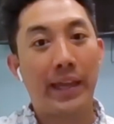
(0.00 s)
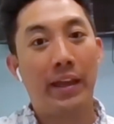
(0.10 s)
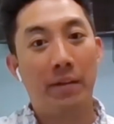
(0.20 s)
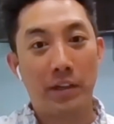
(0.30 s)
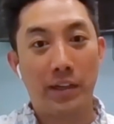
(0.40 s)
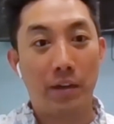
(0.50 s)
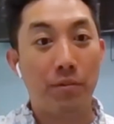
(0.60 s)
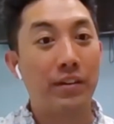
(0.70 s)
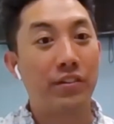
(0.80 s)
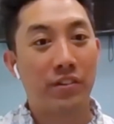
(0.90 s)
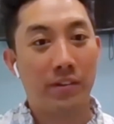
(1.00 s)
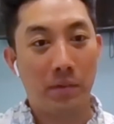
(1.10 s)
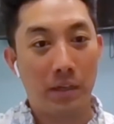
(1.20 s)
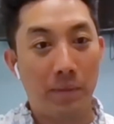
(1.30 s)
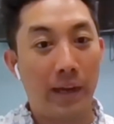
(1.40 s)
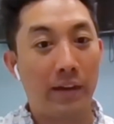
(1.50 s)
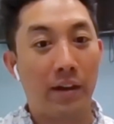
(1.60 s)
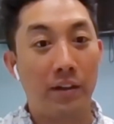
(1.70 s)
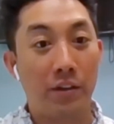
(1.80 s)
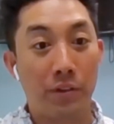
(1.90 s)
hey, I'm going to get a renters because I'm going to buy a
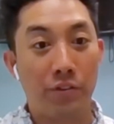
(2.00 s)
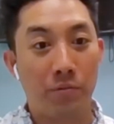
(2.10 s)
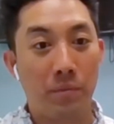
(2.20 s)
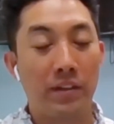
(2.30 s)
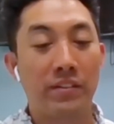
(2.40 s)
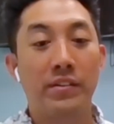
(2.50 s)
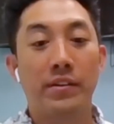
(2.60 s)
condo in 2 months.